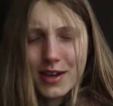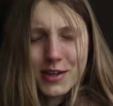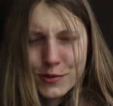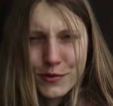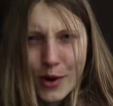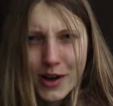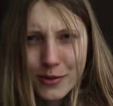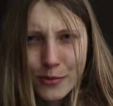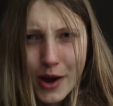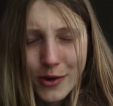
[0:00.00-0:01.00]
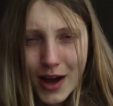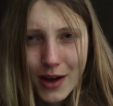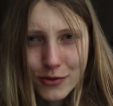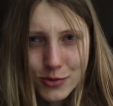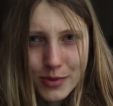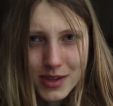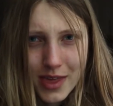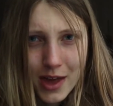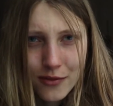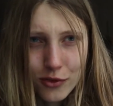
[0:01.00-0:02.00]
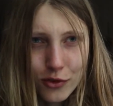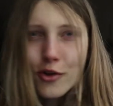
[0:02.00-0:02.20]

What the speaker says: is why you have to be thankful.